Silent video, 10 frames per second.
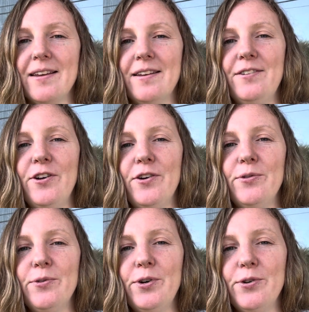
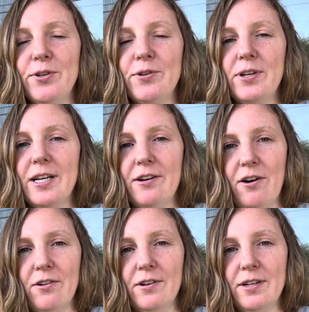Know who you can
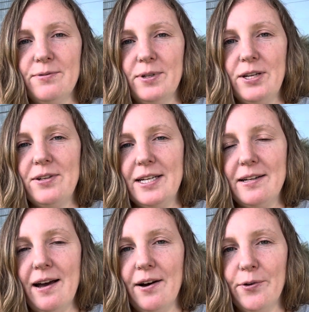call on when you need
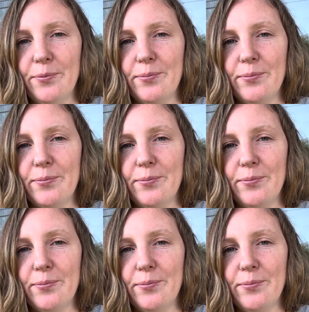help.